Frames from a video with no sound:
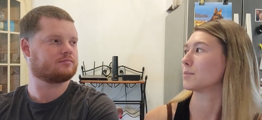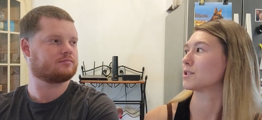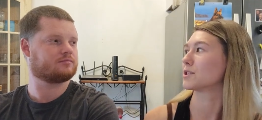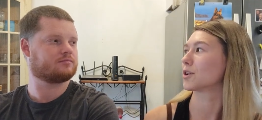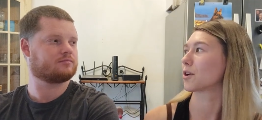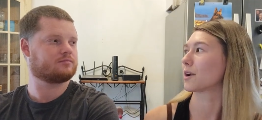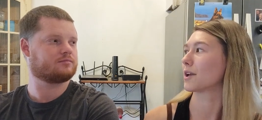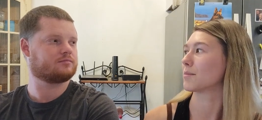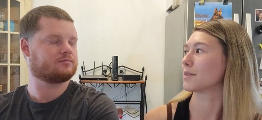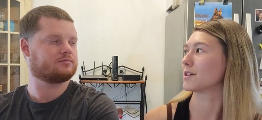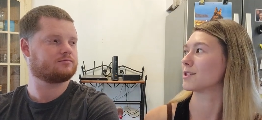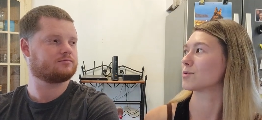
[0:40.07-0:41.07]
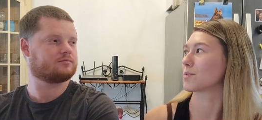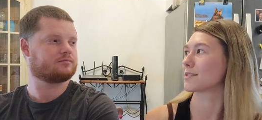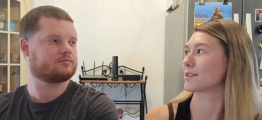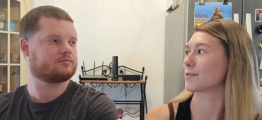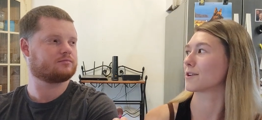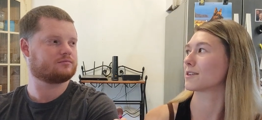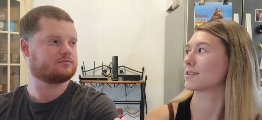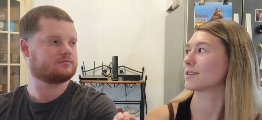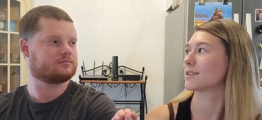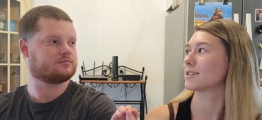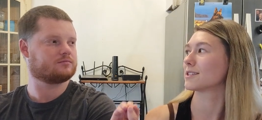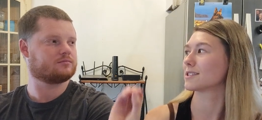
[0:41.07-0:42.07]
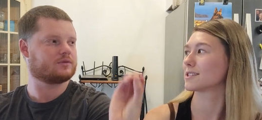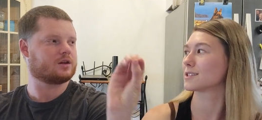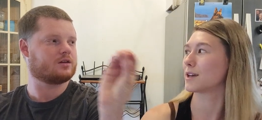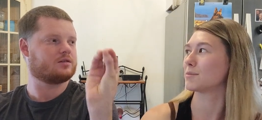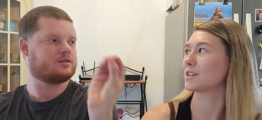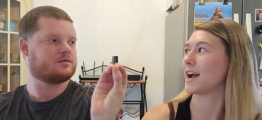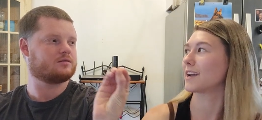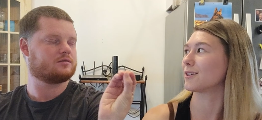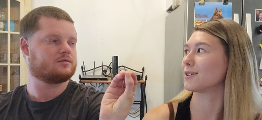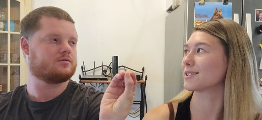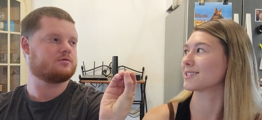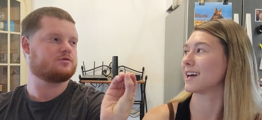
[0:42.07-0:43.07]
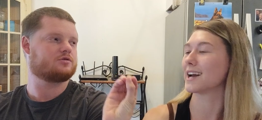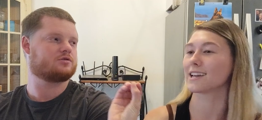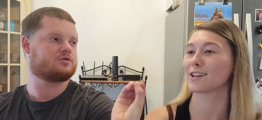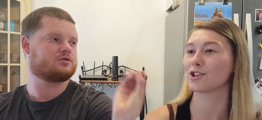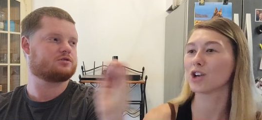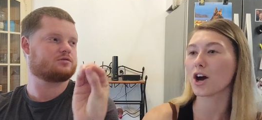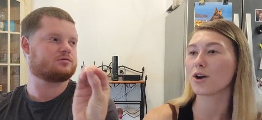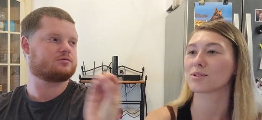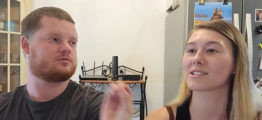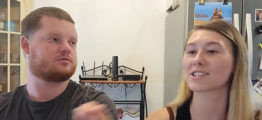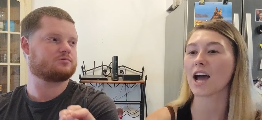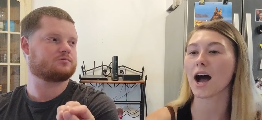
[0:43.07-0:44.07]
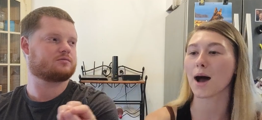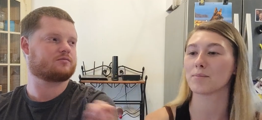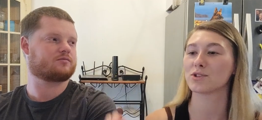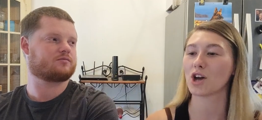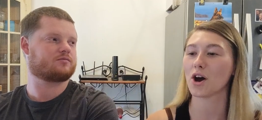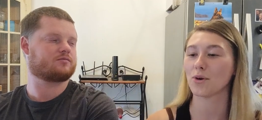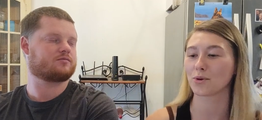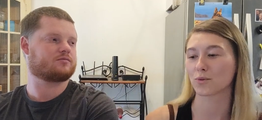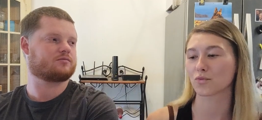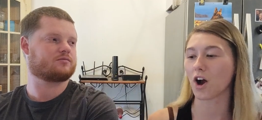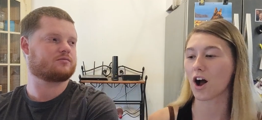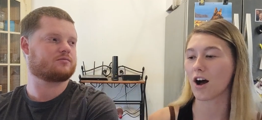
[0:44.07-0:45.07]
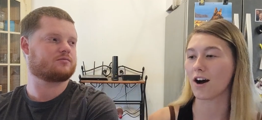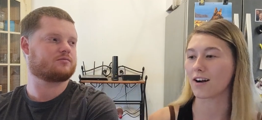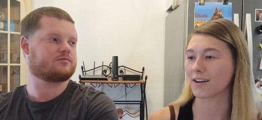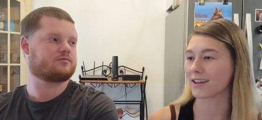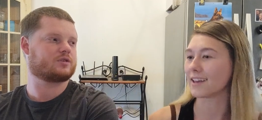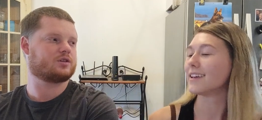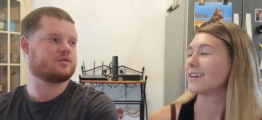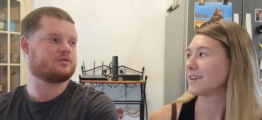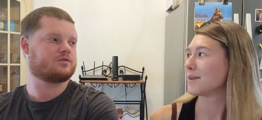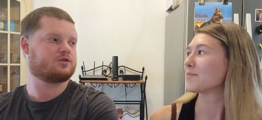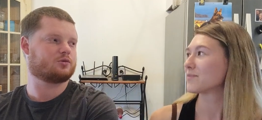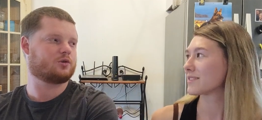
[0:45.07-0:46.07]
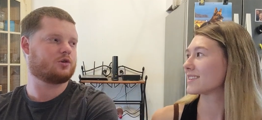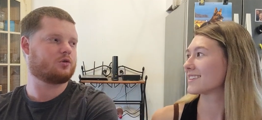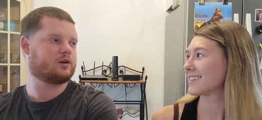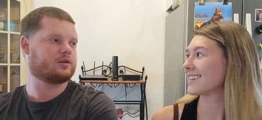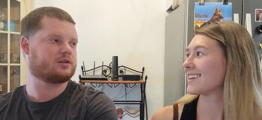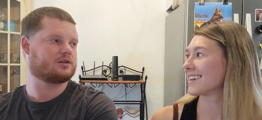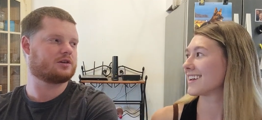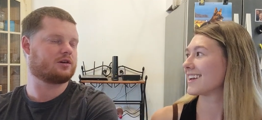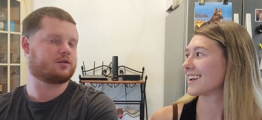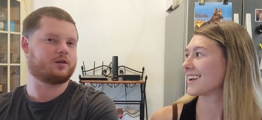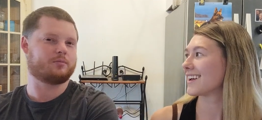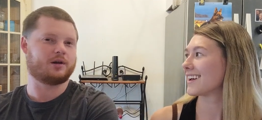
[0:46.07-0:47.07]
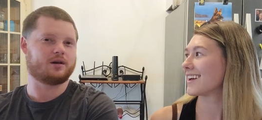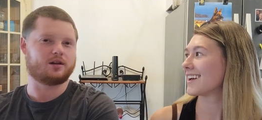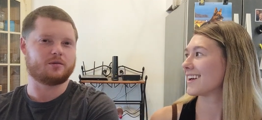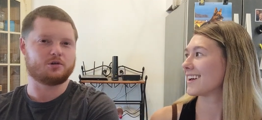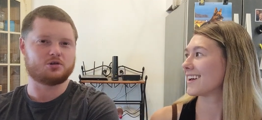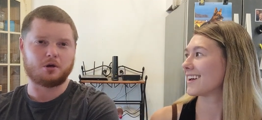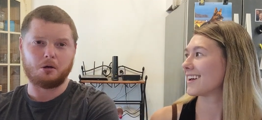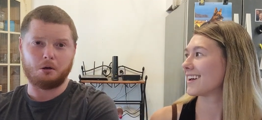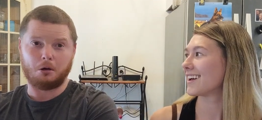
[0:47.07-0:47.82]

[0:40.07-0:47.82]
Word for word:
Speaker 1: obscure image with different subtitles like, no, stop, don't, wrong.
Speaker 2: So real quick, let's get our thumbnail image.